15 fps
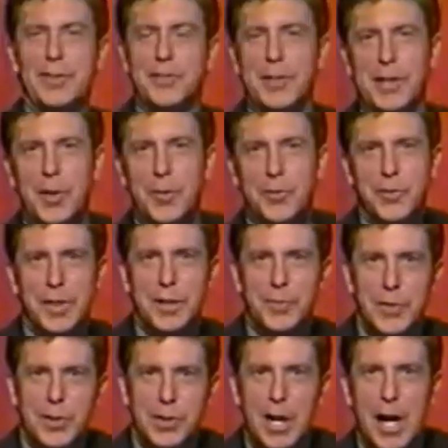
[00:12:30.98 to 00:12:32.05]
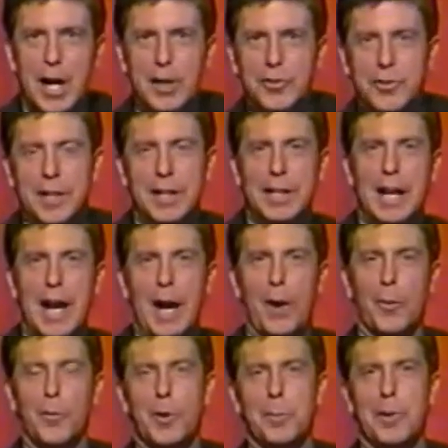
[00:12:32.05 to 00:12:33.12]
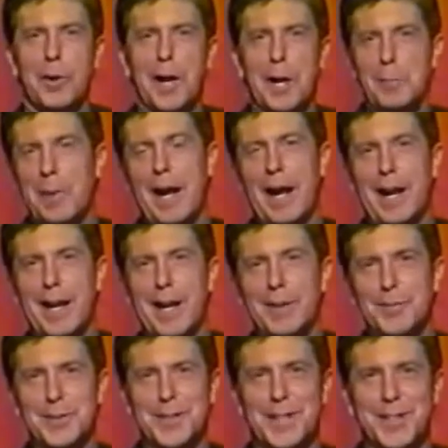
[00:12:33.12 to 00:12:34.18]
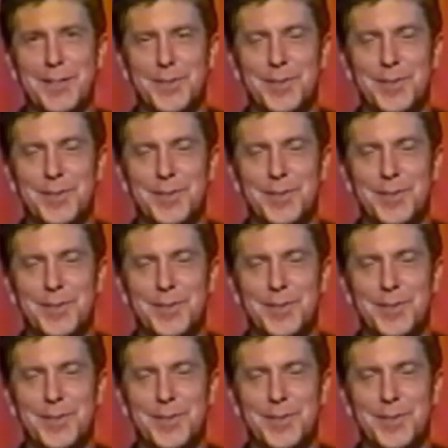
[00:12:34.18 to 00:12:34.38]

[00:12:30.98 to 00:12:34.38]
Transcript: to go see if your dogs can count. We'll be right back after this.